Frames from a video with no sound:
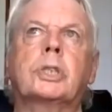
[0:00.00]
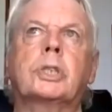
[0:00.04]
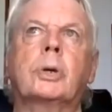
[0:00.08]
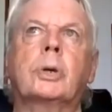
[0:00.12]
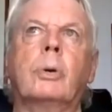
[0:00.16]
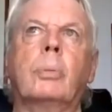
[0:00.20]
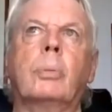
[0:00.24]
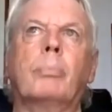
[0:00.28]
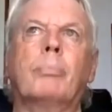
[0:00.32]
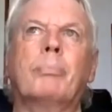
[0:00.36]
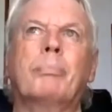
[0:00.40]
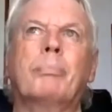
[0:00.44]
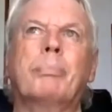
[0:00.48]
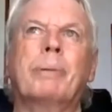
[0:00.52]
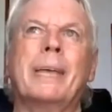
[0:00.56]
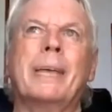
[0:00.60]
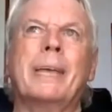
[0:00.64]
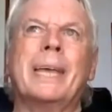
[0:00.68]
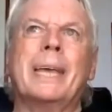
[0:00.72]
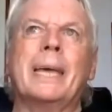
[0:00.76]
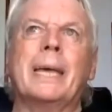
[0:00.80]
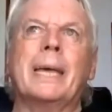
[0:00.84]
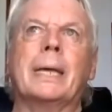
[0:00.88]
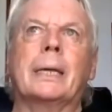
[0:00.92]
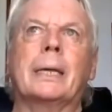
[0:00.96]
your
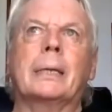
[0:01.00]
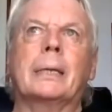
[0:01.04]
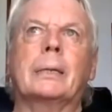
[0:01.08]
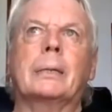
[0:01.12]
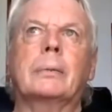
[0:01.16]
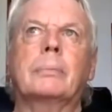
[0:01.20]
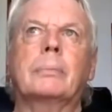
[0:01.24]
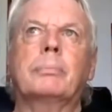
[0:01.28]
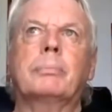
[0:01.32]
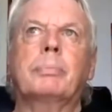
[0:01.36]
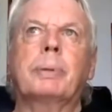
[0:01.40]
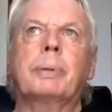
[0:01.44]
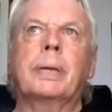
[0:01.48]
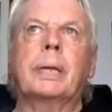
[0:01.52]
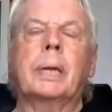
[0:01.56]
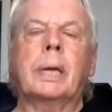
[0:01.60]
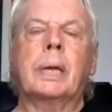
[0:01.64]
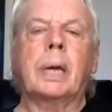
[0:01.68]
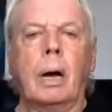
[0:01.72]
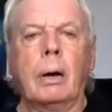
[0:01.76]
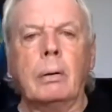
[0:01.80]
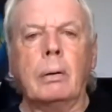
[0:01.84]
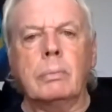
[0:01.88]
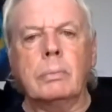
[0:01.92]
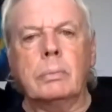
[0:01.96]
being
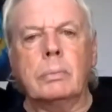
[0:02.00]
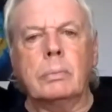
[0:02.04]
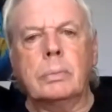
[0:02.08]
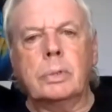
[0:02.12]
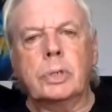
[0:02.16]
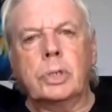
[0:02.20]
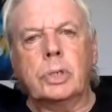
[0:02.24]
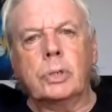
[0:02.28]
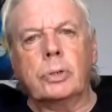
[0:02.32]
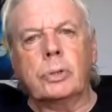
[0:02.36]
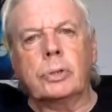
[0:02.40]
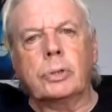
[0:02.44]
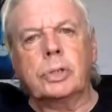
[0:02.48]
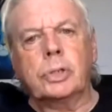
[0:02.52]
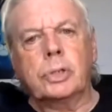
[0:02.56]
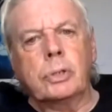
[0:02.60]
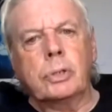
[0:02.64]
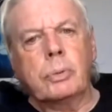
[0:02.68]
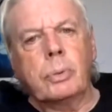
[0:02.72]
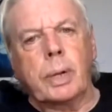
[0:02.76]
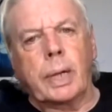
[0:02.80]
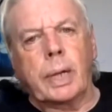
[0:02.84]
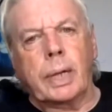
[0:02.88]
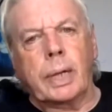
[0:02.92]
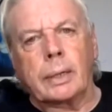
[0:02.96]
becomes your
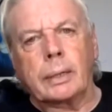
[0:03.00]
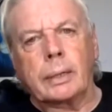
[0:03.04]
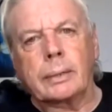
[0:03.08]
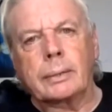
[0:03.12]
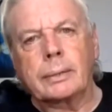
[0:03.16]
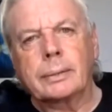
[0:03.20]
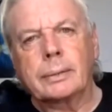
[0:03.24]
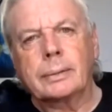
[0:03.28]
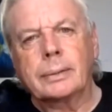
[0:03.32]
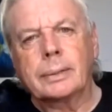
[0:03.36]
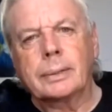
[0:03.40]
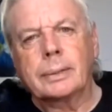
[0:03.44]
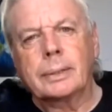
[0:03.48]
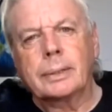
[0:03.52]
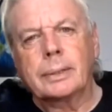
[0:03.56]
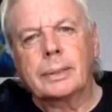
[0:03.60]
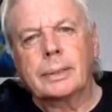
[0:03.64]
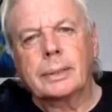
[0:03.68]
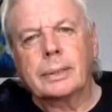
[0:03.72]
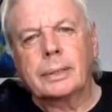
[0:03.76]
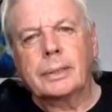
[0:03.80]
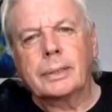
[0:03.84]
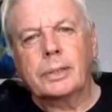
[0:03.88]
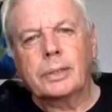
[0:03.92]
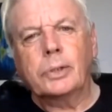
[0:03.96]
doing.
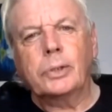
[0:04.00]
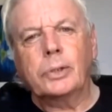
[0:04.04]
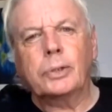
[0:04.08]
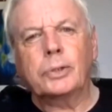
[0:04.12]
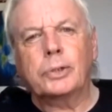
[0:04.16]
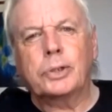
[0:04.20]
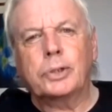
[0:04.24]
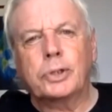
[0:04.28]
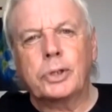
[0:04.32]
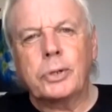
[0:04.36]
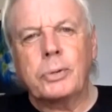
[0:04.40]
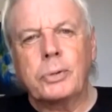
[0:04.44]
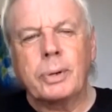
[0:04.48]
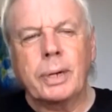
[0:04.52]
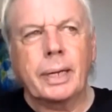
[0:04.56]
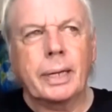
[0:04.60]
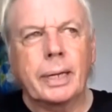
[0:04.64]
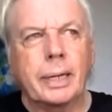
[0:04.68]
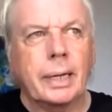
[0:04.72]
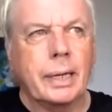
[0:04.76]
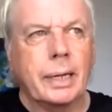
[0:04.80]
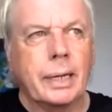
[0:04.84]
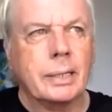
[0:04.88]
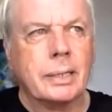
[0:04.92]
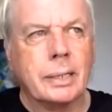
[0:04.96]
Your doing
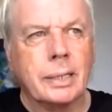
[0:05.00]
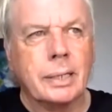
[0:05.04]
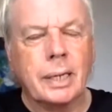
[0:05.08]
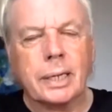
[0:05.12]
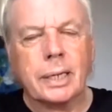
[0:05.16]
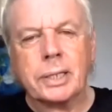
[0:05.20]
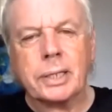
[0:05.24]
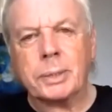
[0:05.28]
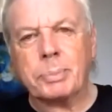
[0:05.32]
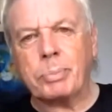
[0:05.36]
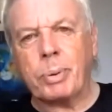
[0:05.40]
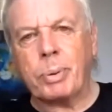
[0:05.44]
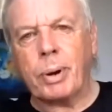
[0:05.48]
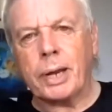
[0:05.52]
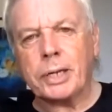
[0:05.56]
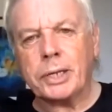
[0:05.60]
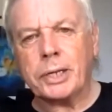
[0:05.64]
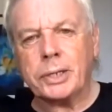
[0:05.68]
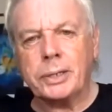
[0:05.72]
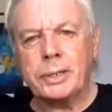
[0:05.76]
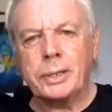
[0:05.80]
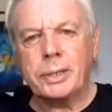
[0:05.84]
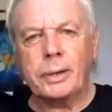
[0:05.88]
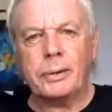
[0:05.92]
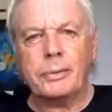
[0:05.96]
is an
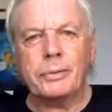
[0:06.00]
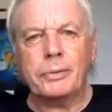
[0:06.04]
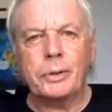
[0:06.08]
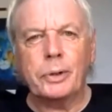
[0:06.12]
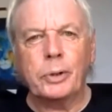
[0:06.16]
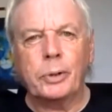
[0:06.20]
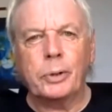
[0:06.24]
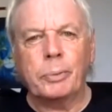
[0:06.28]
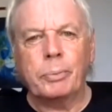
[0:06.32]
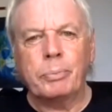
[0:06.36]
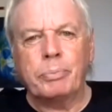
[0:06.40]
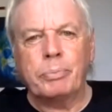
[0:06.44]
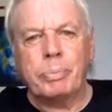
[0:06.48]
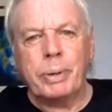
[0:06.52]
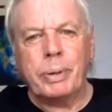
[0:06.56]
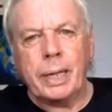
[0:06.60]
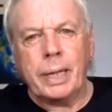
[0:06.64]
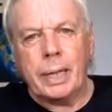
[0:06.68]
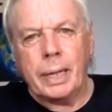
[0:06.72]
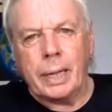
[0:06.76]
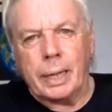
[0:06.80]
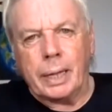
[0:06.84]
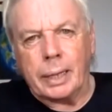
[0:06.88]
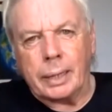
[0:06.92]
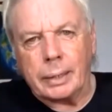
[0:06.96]
expression of your
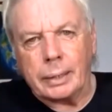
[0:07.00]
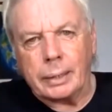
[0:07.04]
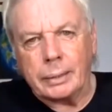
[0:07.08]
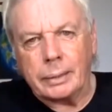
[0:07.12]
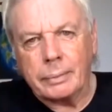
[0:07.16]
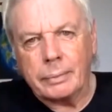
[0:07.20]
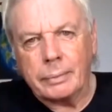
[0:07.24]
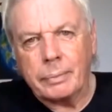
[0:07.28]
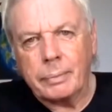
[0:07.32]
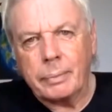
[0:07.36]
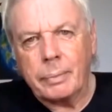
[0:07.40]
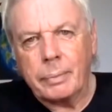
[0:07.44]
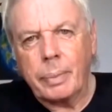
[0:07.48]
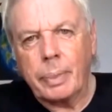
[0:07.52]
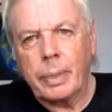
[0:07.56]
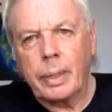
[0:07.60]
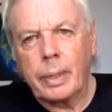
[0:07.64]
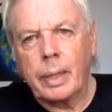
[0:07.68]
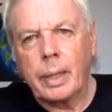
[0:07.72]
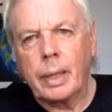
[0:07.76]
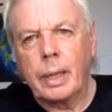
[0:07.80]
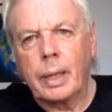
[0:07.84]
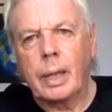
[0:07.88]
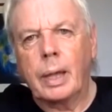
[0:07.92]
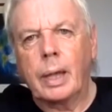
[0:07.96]
being.
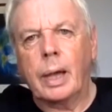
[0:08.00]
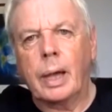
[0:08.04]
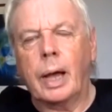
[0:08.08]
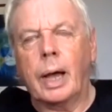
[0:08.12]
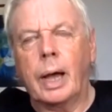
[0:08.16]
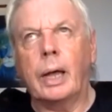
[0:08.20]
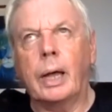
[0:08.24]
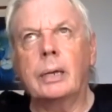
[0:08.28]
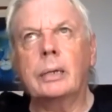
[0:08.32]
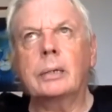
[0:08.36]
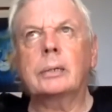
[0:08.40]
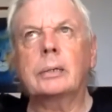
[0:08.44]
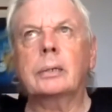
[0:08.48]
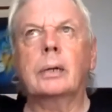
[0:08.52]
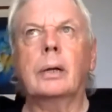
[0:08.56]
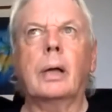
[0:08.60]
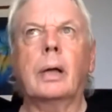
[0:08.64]
And